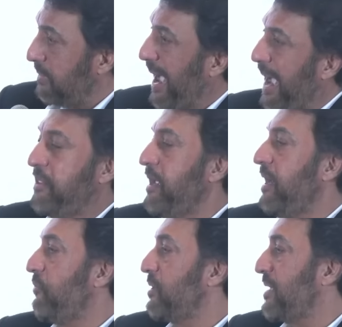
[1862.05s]
I think
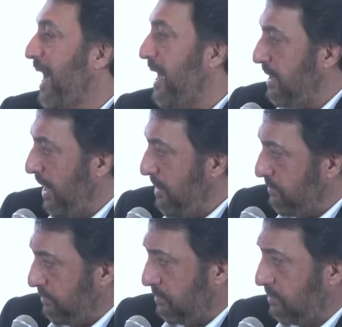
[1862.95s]
it was high time.
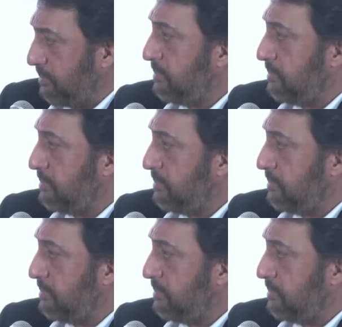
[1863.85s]
Hmm.